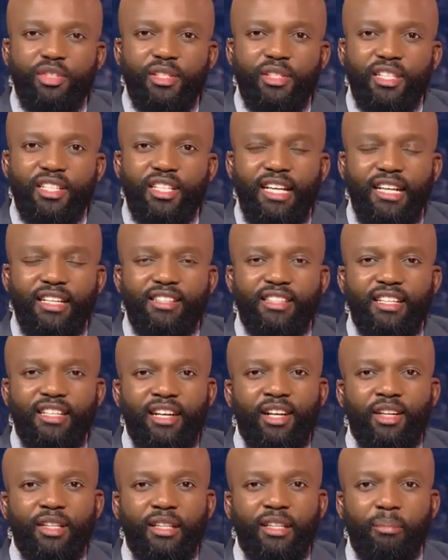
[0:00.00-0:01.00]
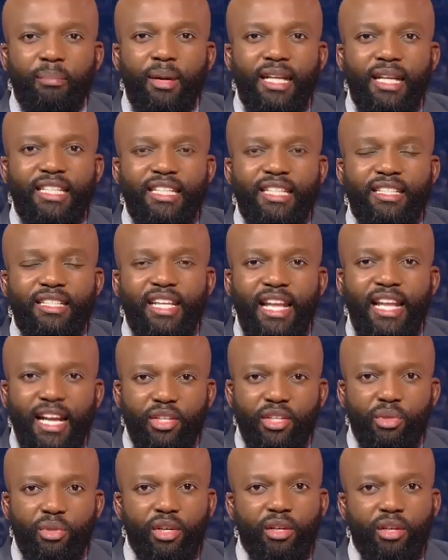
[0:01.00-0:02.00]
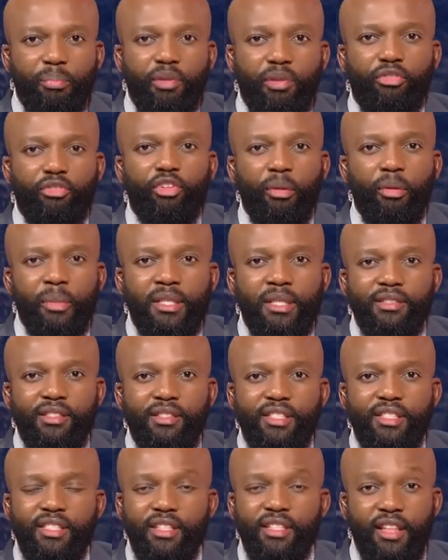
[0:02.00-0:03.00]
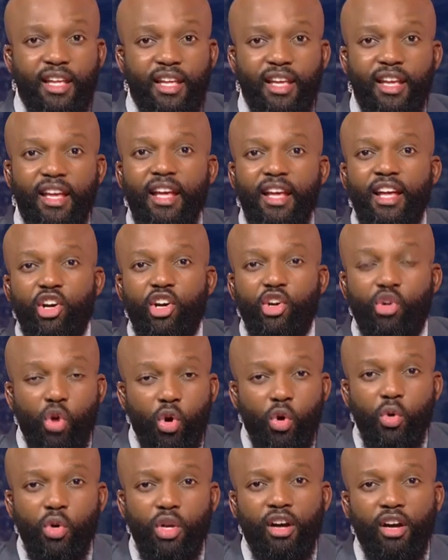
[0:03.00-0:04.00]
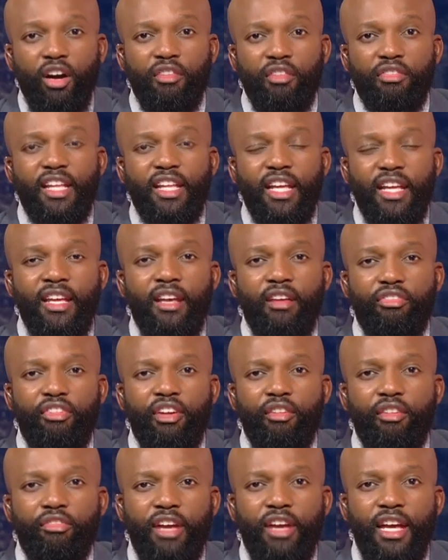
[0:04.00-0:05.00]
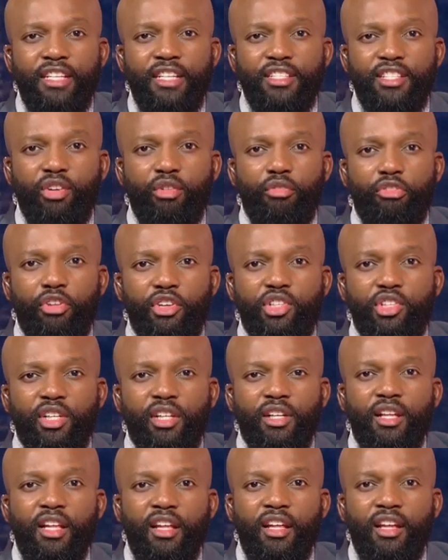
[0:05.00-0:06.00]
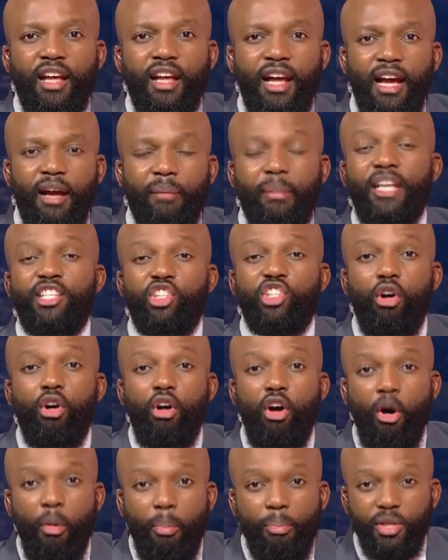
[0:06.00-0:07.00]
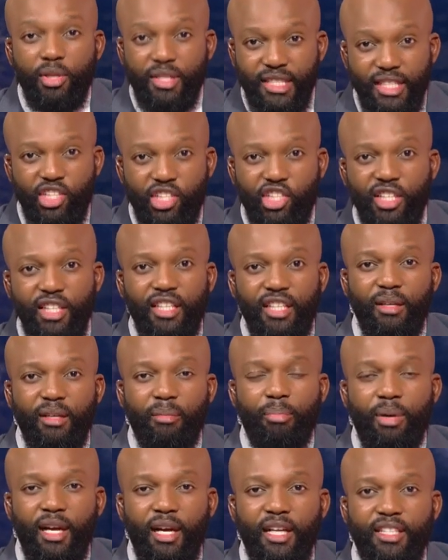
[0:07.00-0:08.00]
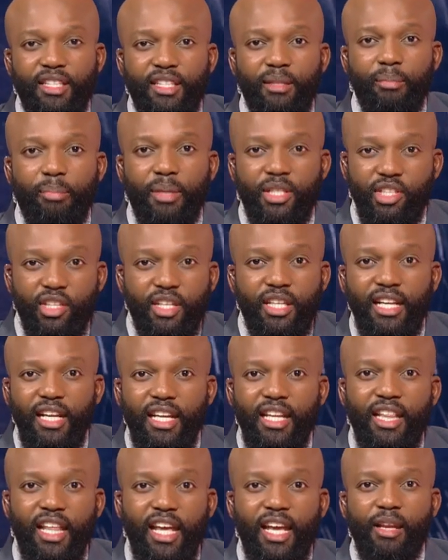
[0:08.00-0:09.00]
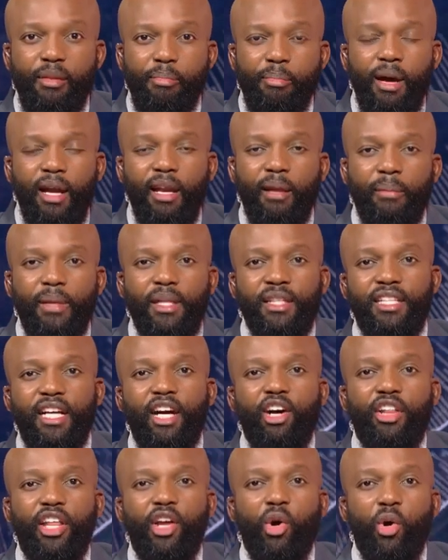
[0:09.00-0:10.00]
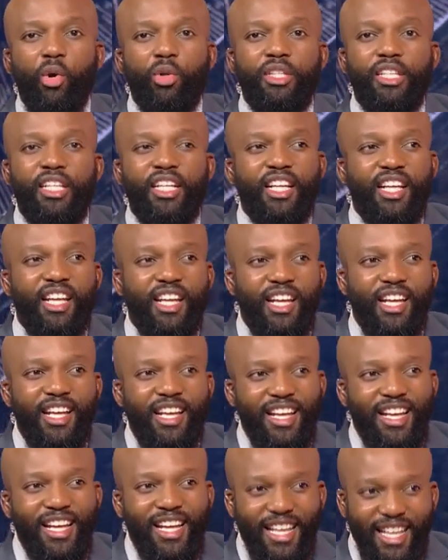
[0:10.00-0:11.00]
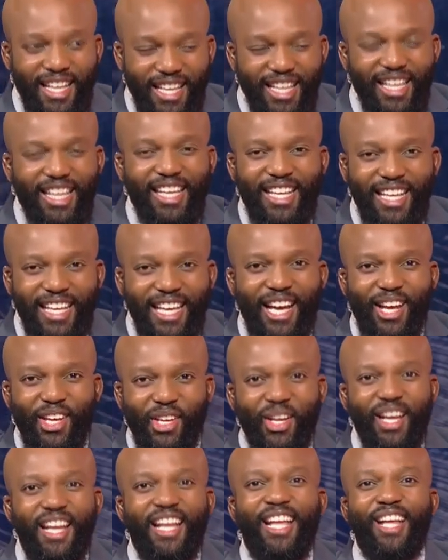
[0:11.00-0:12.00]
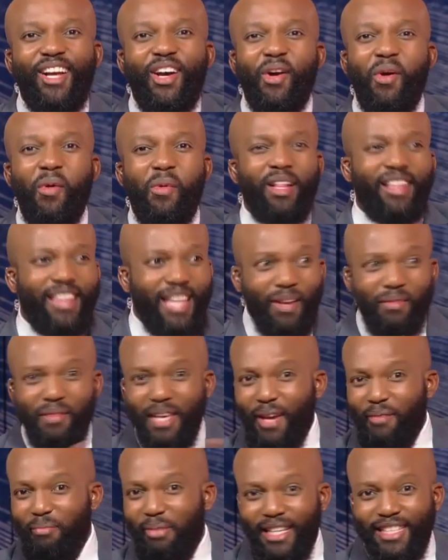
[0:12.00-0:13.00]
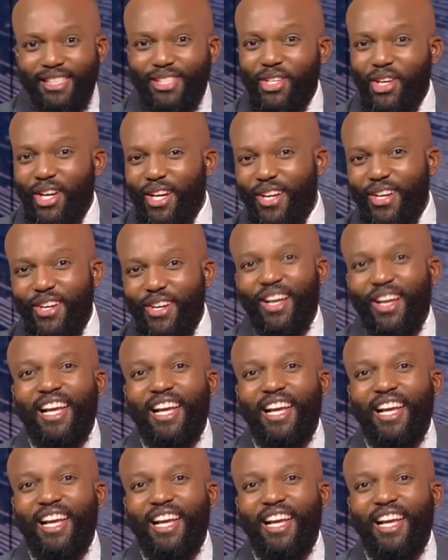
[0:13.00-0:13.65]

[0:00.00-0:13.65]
to discuss around the party's electoral performance, the role of the EFF as an official, as the opposition party, particularly there in Parliament, how they're holding. Yeah. Well, the MK party, no.